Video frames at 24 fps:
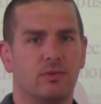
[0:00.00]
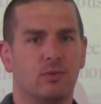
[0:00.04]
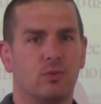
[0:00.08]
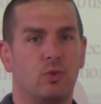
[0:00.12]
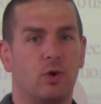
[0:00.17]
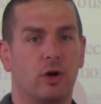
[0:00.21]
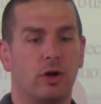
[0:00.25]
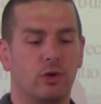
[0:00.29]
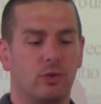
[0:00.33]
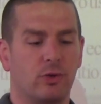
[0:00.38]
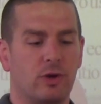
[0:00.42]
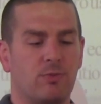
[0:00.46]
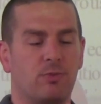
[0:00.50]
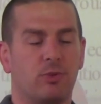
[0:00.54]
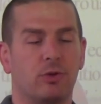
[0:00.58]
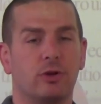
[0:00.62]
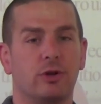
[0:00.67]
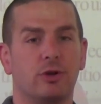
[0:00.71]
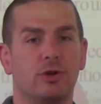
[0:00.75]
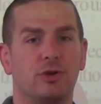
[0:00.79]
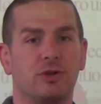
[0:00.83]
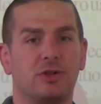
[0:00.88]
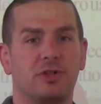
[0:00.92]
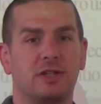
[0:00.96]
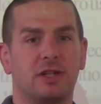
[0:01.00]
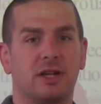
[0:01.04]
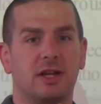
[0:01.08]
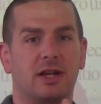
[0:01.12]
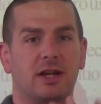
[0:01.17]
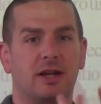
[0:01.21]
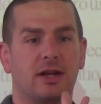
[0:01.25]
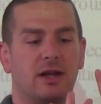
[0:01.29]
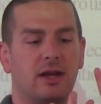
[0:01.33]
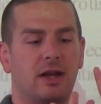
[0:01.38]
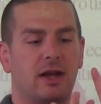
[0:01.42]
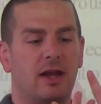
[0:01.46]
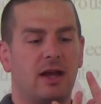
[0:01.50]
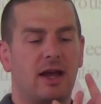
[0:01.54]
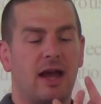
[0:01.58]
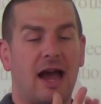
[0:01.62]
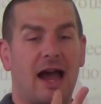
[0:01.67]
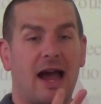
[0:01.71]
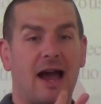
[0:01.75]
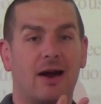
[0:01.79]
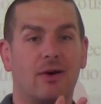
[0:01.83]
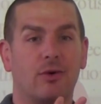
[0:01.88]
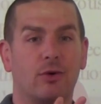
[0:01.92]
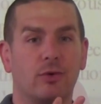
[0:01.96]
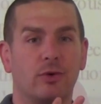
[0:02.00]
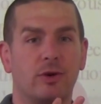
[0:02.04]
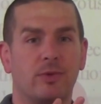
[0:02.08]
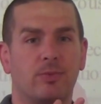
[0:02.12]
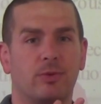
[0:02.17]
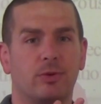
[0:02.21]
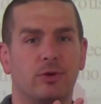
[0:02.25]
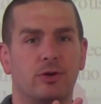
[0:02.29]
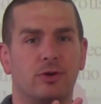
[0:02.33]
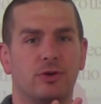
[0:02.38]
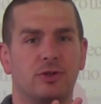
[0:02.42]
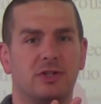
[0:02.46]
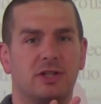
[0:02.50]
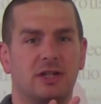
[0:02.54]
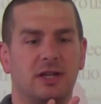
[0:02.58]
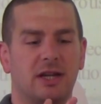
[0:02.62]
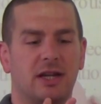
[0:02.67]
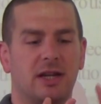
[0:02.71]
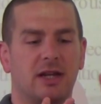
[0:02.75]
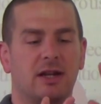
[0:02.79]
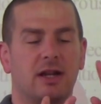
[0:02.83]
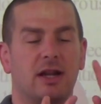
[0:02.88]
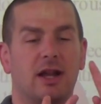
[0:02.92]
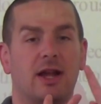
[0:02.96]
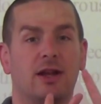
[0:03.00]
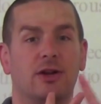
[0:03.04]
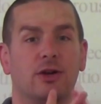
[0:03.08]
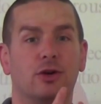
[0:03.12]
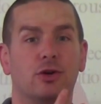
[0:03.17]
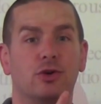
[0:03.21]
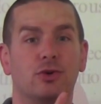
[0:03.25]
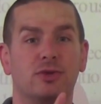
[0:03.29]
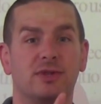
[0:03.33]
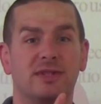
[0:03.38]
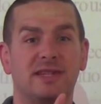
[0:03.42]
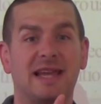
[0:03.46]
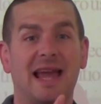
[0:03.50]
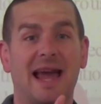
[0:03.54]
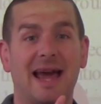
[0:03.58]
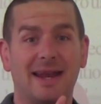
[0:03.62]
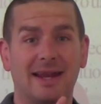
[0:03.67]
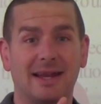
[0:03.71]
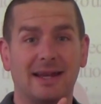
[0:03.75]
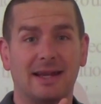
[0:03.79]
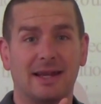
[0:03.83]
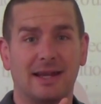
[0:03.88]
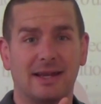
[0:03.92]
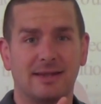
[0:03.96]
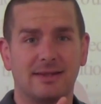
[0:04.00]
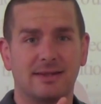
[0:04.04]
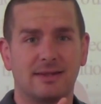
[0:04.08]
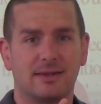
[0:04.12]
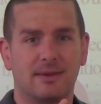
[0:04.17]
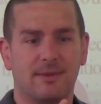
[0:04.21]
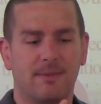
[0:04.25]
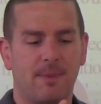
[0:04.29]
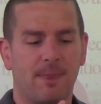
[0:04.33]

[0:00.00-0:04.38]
What are we producing? How are we producing it? And who's getting it?